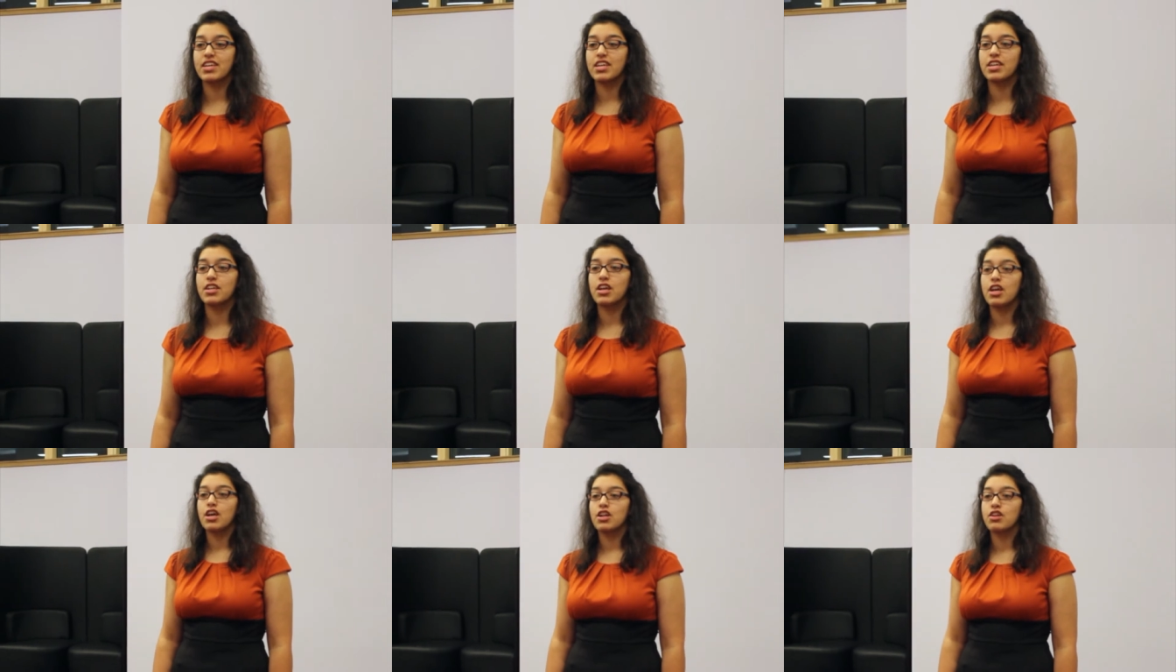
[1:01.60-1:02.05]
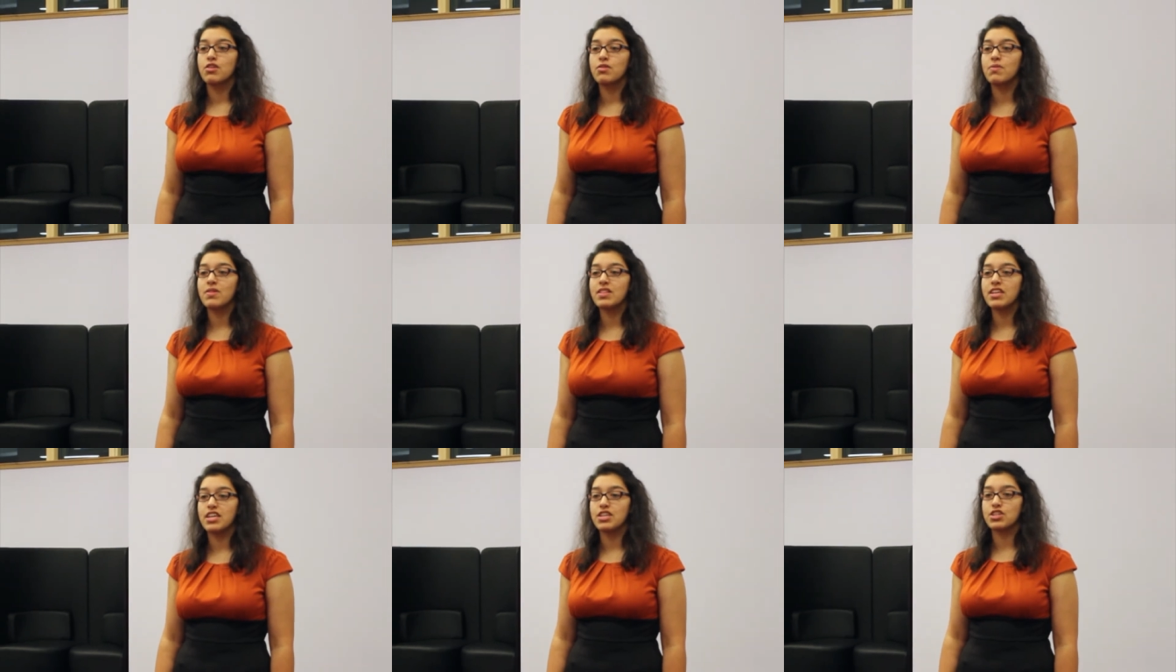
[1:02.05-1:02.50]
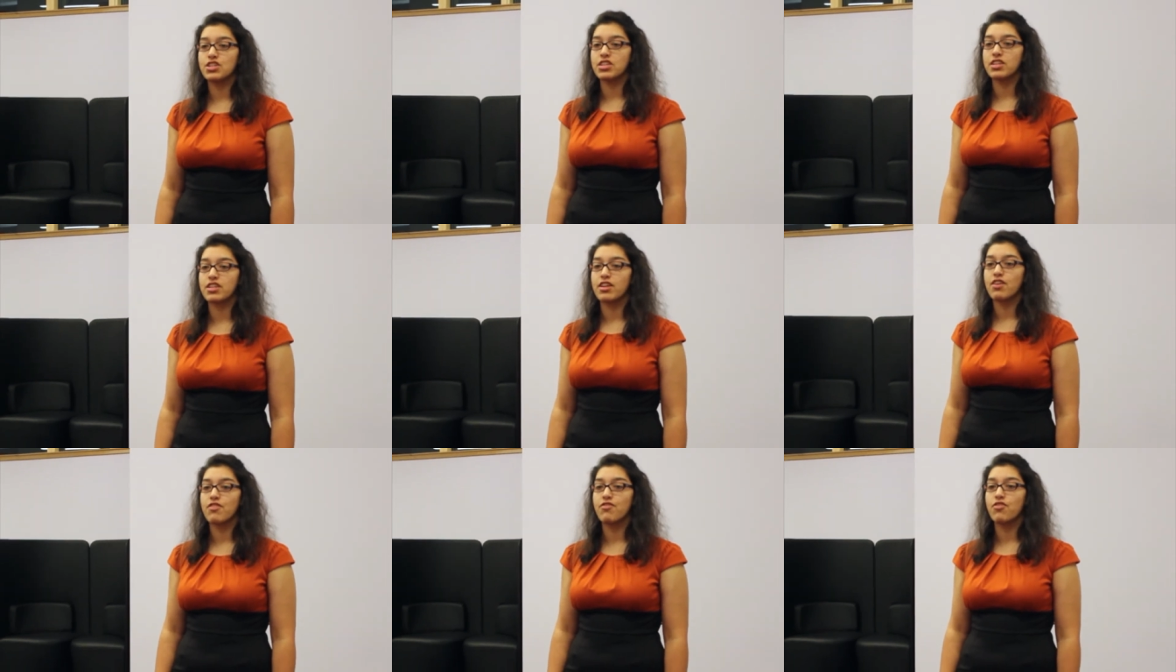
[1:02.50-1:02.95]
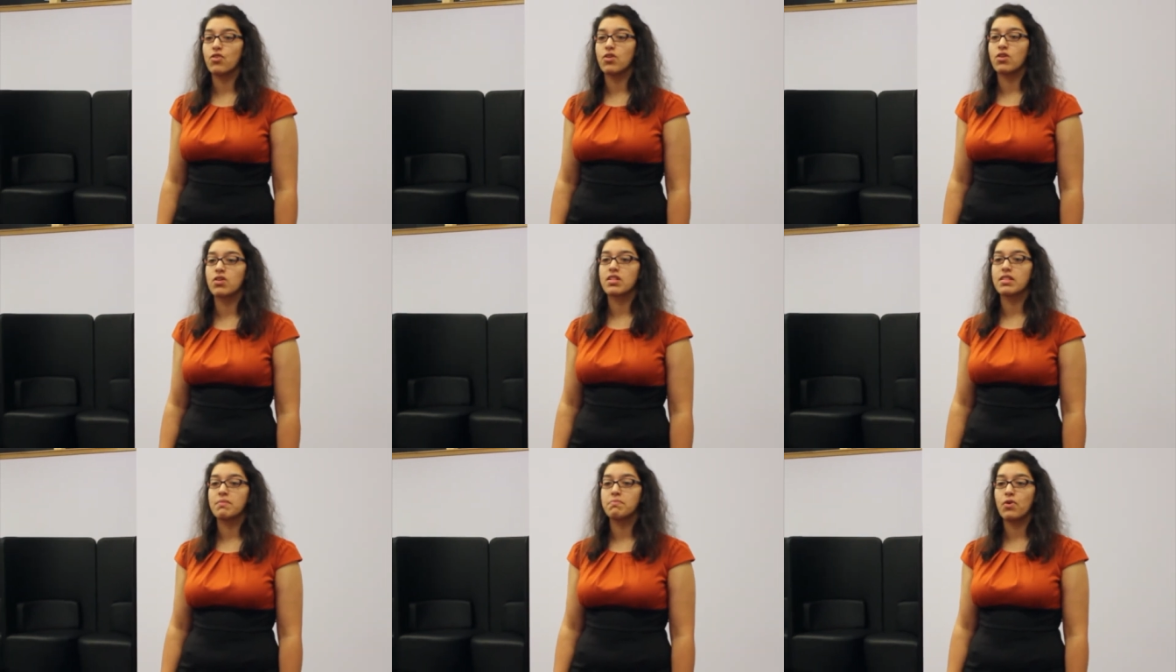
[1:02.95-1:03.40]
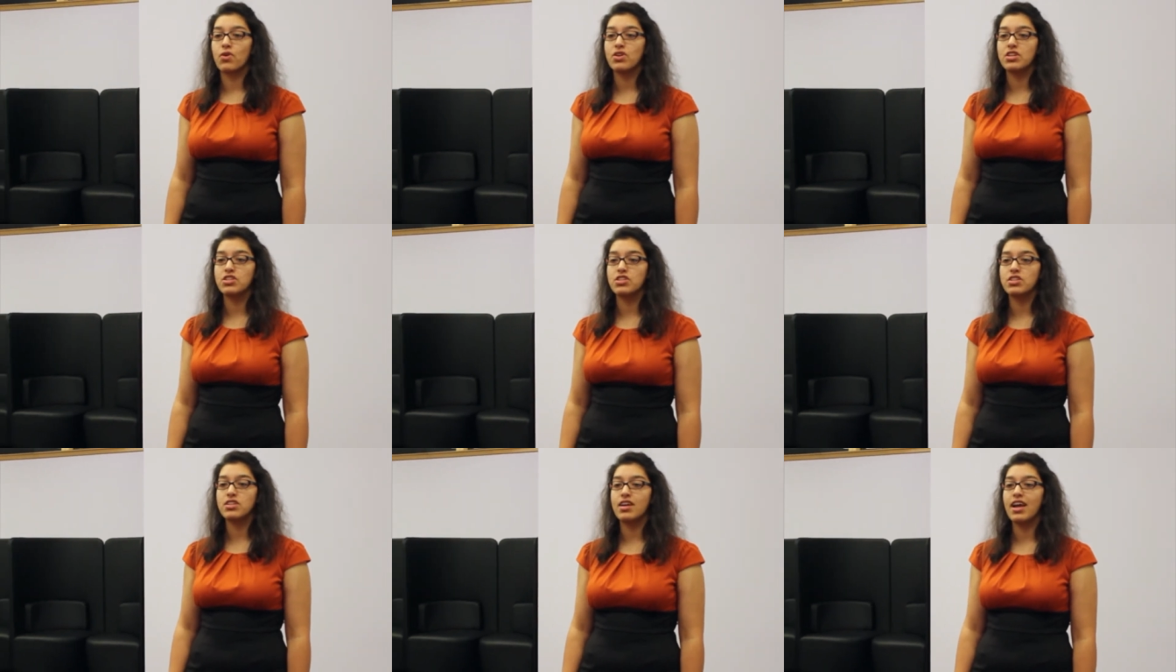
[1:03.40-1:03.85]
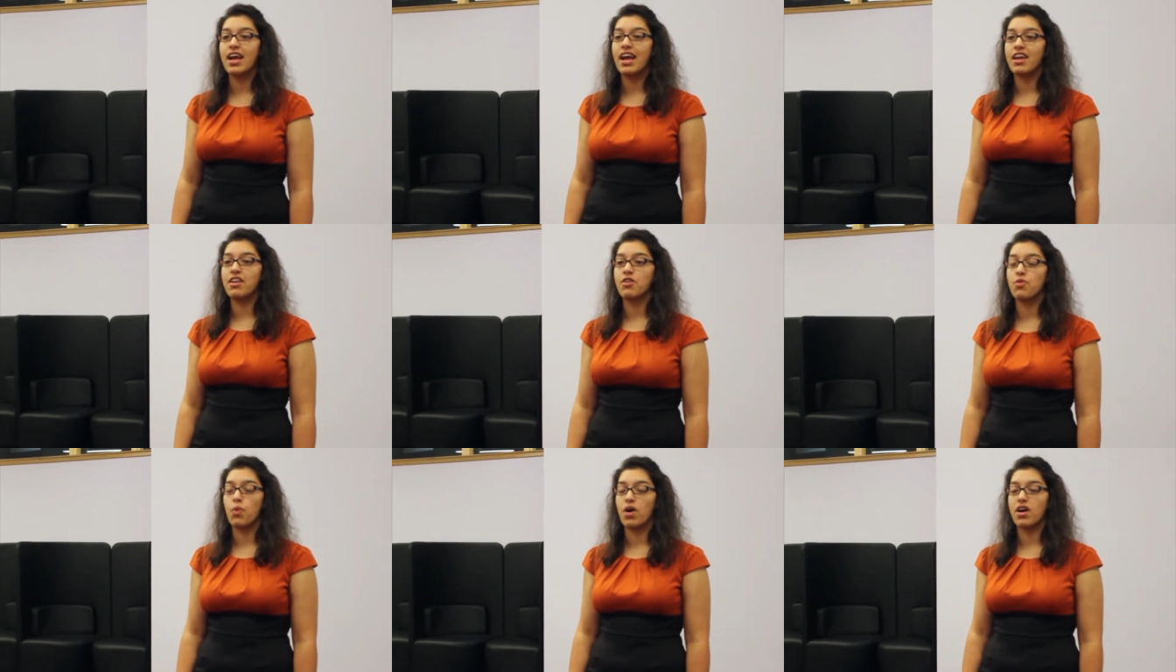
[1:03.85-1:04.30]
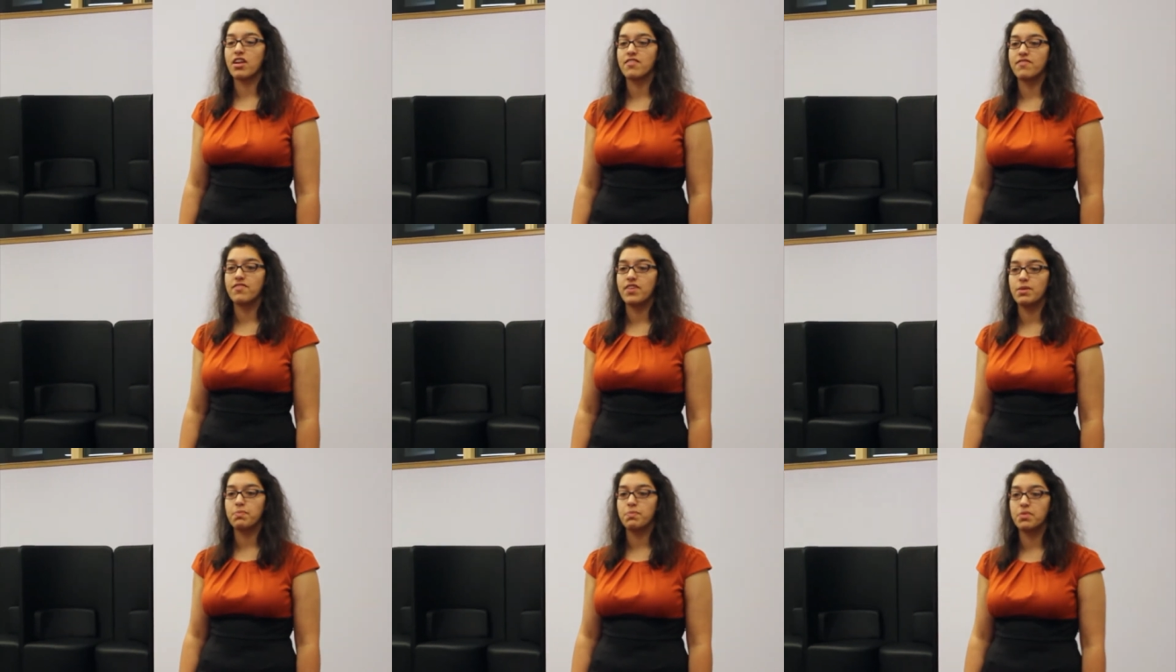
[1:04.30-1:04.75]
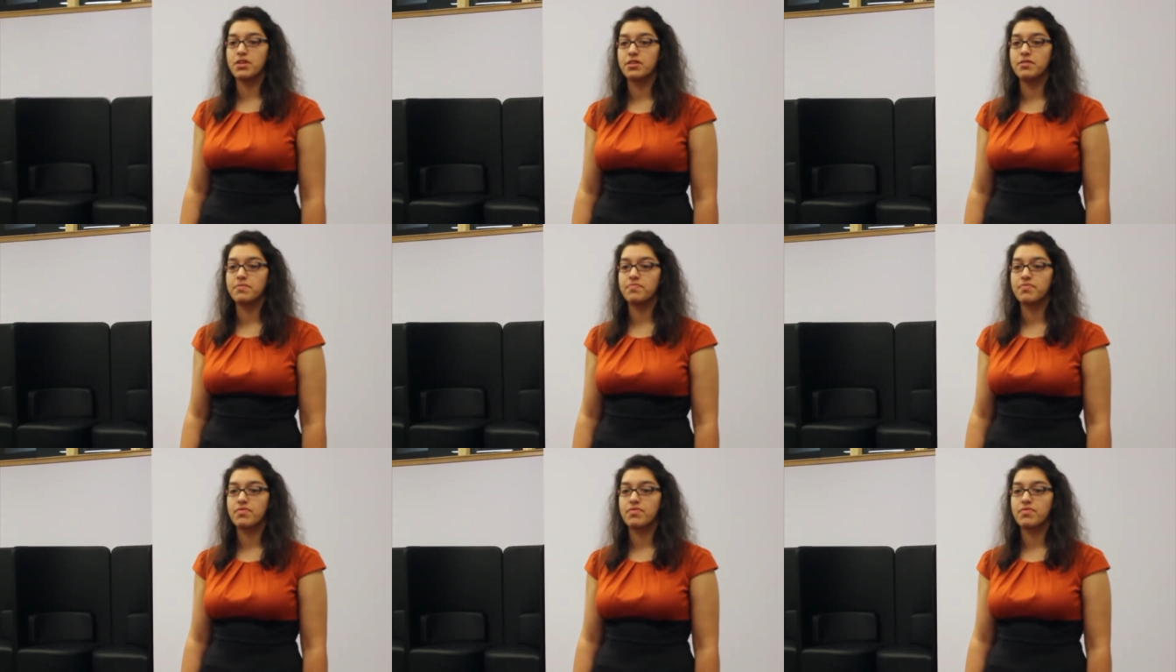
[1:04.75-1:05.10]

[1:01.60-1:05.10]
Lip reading: create nucleation for moisture and water vapor.